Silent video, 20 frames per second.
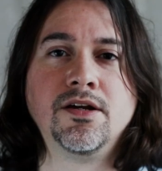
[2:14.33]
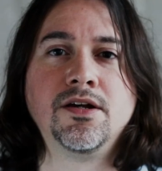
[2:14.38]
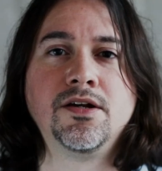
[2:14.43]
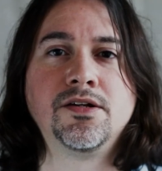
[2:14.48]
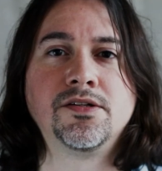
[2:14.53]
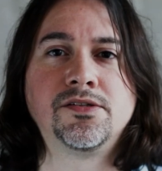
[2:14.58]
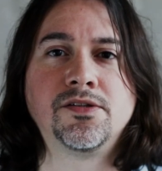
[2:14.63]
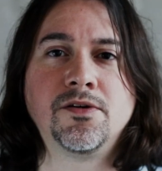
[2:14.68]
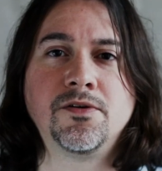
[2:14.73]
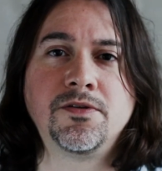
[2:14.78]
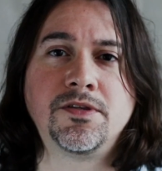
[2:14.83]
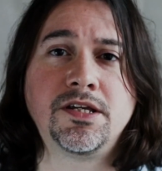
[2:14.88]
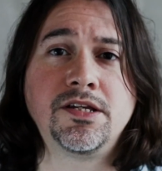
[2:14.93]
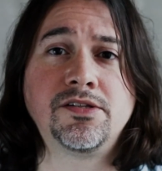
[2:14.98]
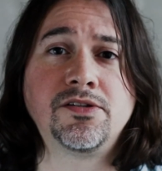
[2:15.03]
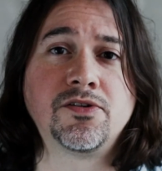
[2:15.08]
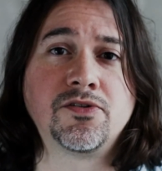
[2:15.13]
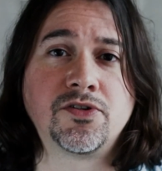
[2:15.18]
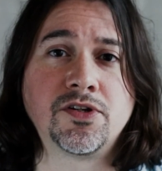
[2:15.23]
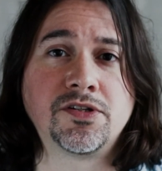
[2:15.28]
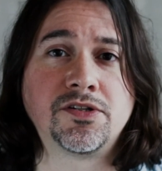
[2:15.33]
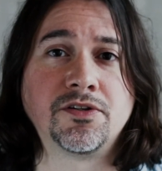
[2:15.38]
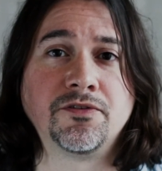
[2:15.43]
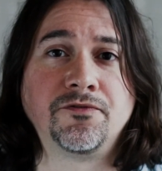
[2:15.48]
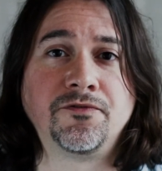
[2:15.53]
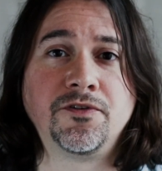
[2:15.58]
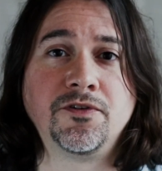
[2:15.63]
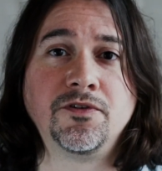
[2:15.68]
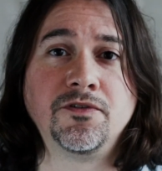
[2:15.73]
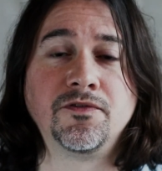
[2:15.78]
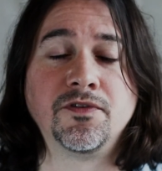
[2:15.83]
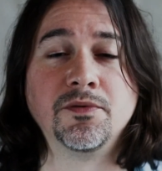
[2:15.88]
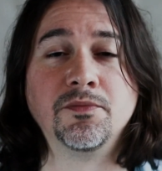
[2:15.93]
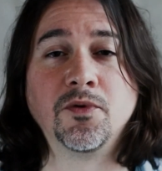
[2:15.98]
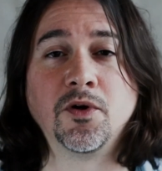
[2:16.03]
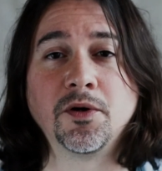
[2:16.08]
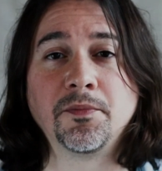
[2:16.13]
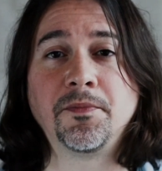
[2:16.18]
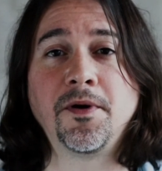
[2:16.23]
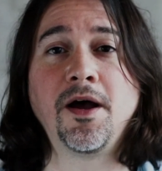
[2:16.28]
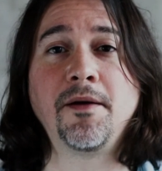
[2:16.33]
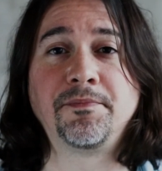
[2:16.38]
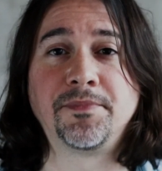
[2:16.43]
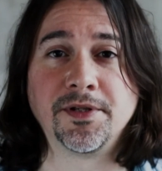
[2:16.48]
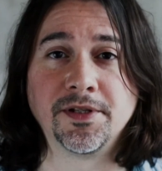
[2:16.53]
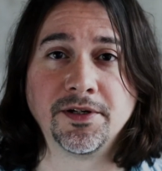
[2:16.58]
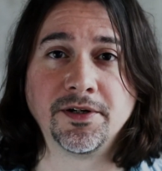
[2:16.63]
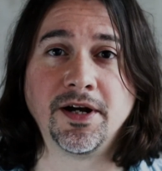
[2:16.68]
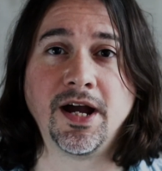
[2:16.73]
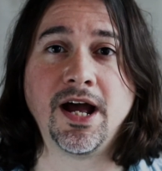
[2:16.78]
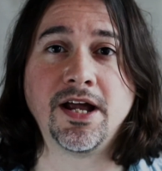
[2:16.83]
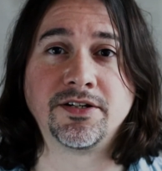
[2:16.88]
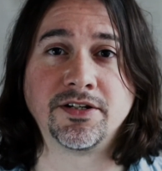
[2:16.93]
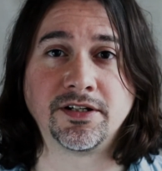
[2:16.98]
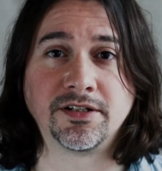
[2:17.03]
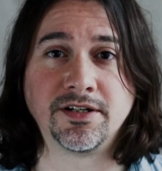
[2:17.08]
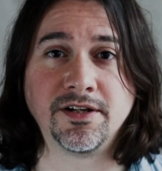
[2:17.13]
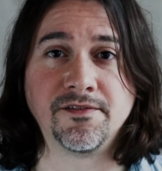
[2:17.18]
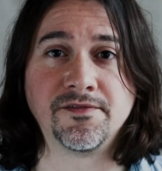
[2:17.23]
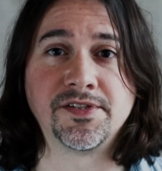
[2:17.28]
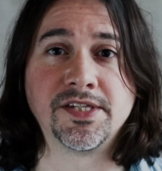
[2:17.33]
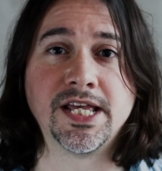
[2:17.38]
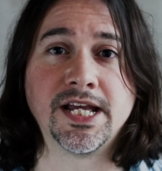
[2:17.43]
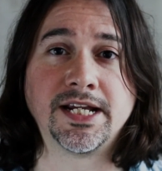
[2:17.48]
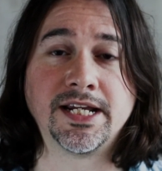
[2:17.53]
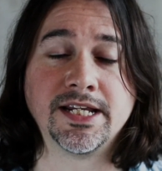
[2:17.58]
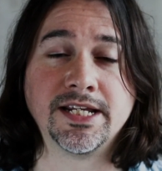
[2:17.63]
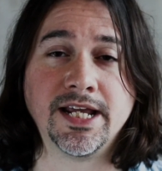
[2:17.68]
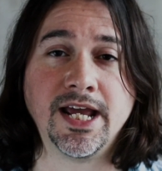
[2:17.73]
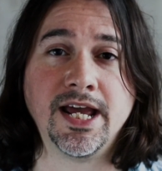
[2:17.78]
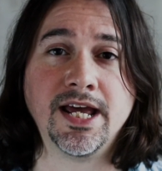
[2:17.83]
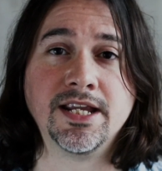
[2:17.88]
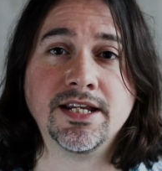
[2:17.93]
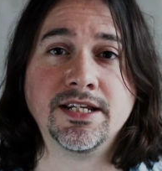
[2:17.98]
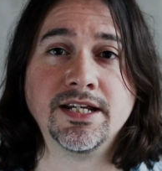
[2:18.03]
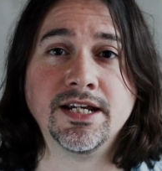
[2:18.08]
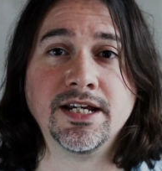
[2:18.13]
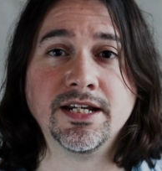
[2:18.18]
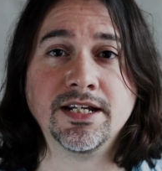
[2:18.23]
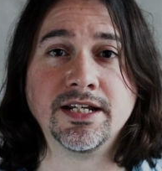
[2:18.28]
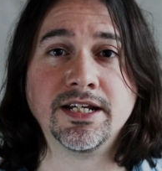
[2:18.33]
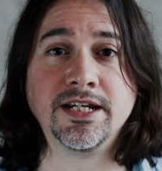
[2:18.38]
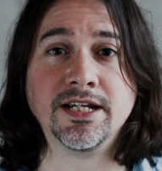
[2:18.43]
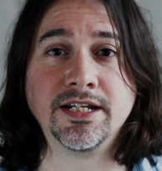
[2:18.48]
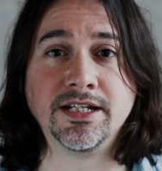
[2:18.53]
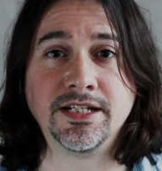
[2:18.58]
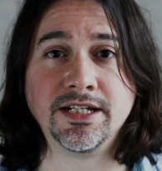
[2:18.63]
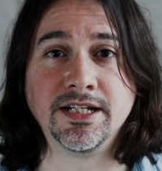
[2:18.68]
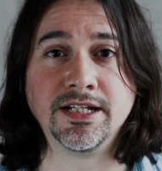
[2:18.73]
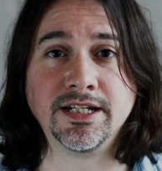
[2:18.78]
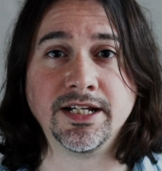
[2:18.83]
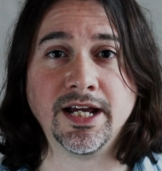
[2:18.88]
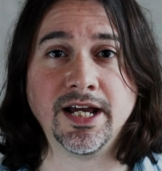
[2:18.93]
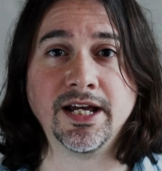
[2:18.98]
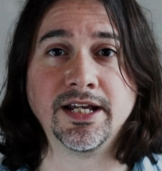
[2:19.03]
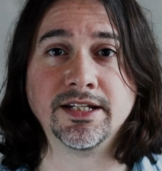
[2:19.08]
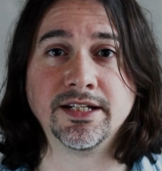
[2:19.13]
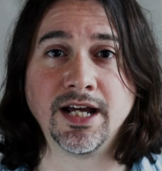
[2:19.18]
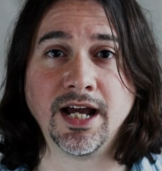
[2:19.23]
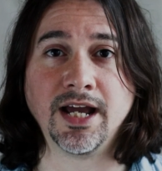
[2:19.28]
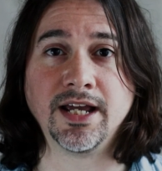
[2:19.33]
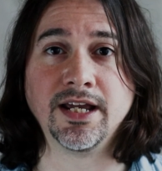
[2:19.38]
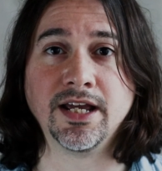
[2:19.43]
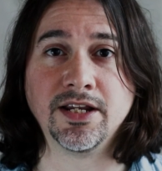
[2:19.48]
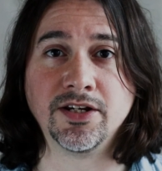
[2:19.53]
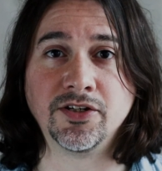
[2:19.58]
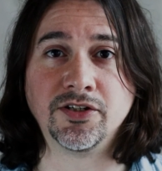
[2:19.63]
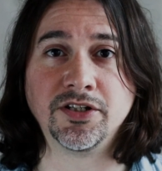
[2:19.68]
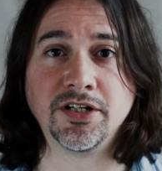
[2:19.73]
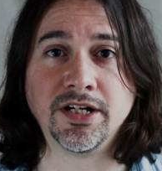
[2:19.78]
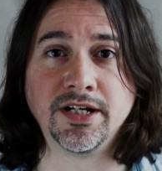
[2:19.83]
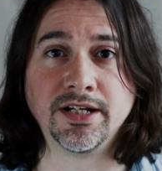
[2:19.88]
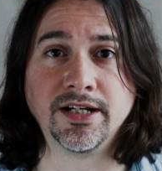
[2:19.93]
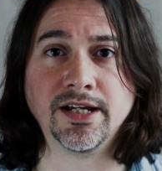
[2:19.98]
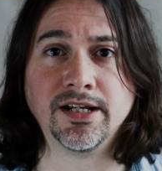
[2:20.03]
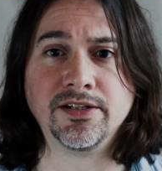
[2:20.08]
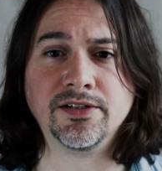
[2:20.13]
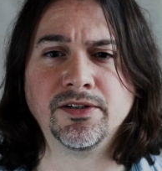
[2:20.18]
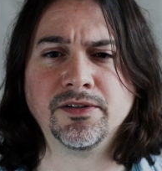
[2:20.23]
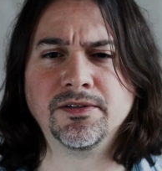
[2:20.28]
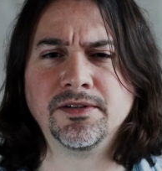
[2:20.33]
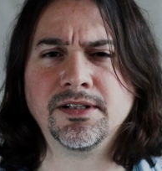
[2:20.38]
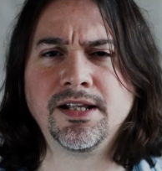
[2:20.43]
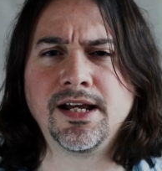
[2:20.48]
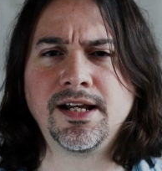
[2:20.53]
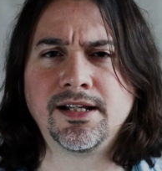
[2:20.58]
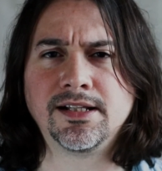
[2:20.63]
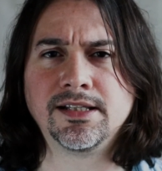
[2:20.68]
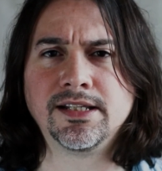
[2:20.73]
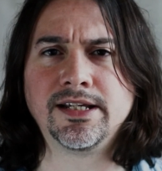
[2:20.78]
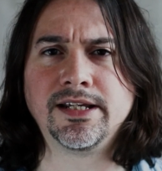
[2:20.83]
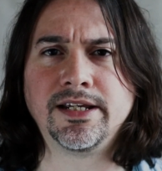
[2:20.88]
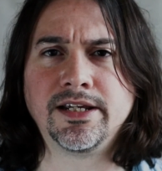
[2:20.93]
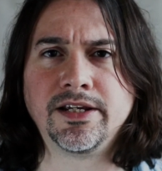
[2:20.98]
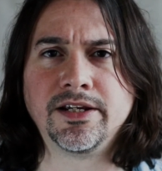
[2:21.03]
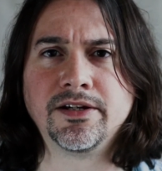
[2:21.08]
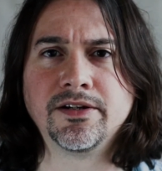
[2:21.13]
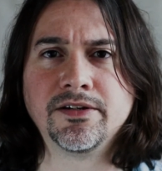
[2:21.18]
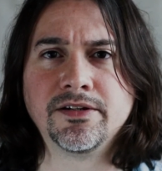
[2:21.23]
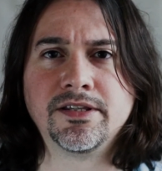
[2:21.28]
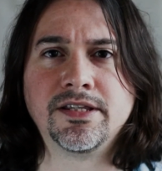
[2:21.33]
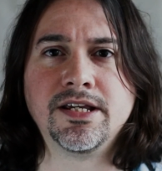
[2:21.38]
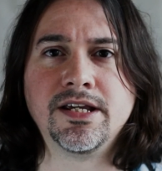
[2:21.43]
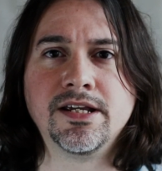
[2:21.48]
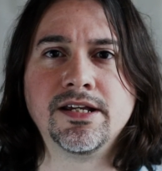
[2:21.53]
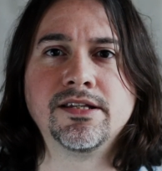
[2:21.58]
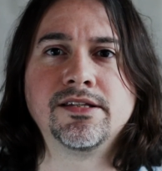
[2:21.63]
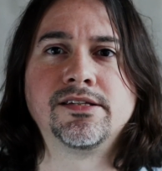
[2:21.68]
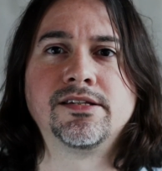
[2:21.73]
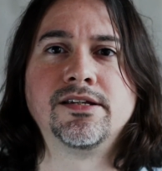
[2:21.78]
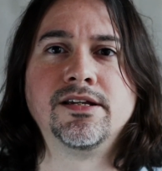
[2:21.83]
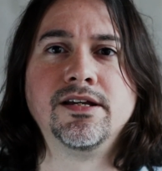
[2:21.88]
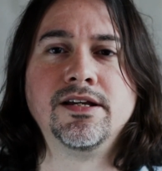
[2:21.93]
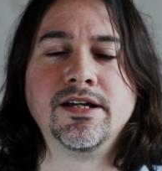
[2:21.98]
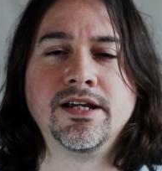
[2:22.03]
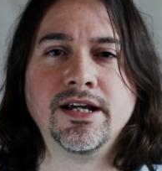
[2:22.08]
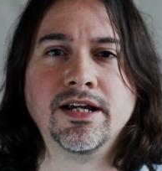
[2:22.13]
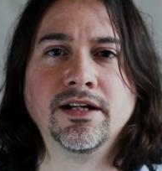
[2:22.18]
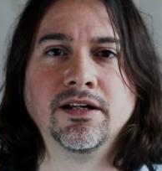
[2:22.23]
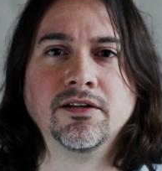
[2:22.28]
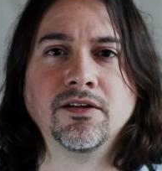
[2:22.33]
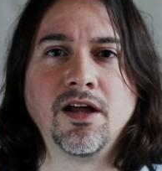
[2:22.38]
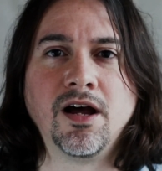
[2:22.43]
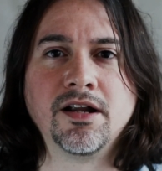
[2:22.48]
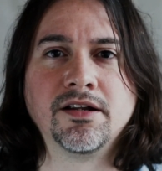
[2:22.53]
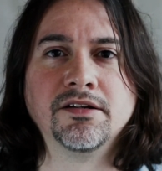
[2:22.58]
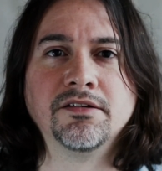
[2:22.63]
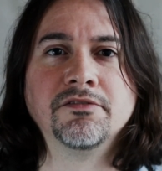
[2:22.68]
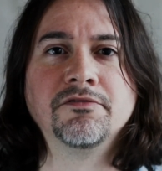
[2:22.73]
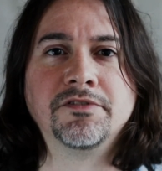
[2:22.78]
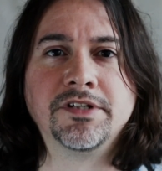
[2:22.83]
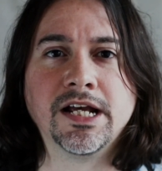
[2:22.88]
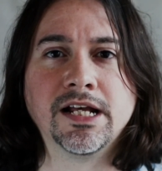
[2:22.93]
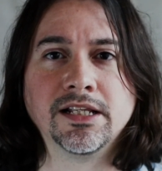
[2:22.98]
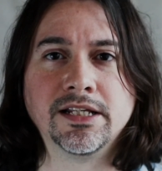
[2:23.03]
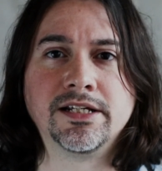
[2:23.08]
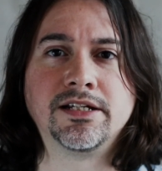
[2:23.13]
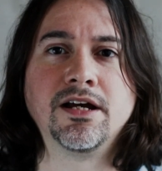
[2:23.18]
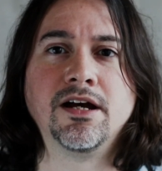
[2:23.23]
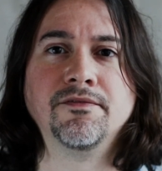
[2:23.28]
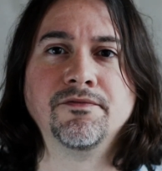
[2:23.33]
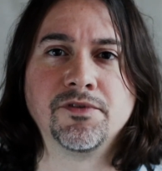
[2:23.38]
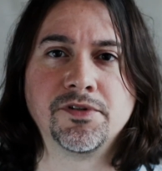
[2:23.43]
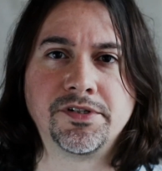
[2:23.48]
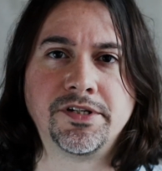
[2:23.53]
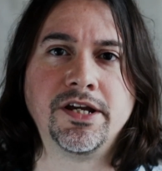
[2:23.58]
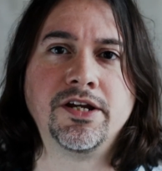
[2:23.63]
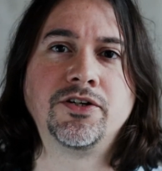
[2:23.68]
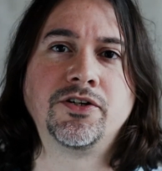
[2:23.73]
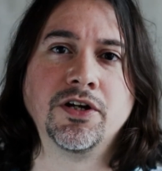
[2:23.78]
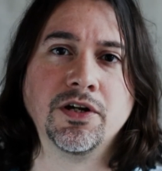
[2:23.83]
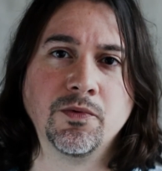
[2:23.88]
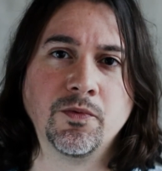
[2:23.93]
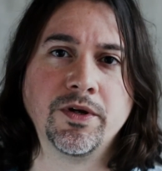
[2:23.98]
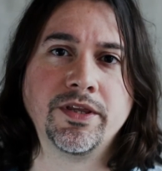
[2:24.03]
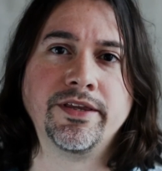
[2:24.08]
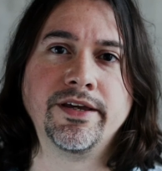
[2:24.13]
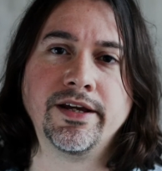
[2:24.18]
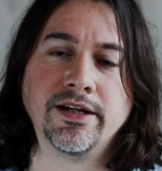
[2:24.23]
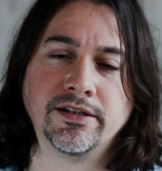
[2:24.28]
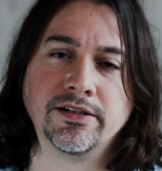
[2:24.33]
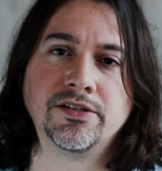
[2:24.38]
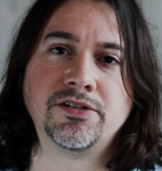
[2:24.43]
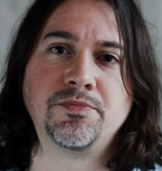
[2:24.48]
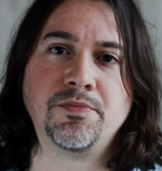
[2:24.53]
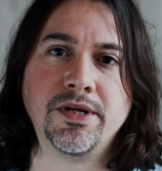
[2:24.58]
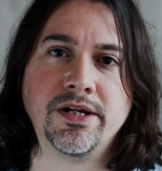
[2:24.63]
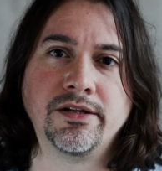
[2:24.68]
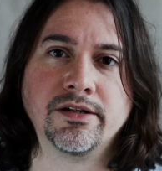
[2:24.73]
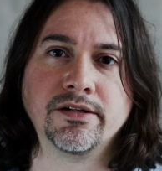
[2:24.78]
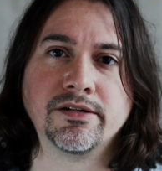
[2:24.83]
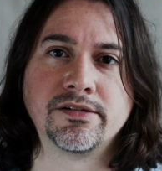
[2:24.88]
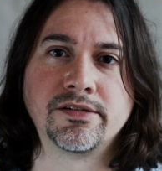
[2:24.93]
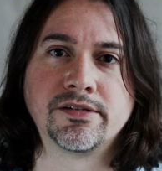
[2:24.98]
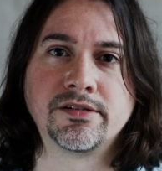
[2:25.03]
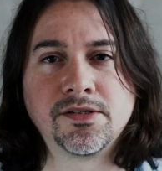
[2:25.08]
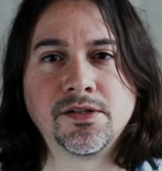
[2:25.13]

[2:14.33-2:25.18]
So these are just a few of the more popular adjectives that can end in ed and ing, and you'll likely hear these in a lot of daily conversation with English speakers.